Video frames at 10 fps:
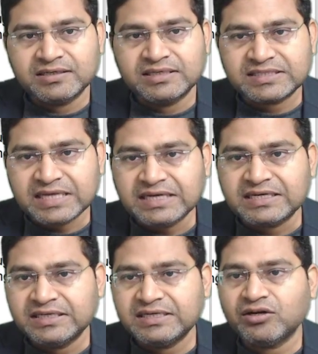
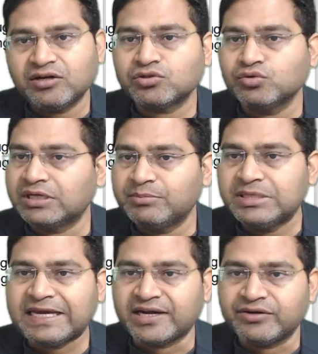design did not
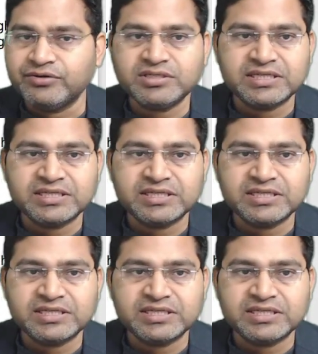suitably address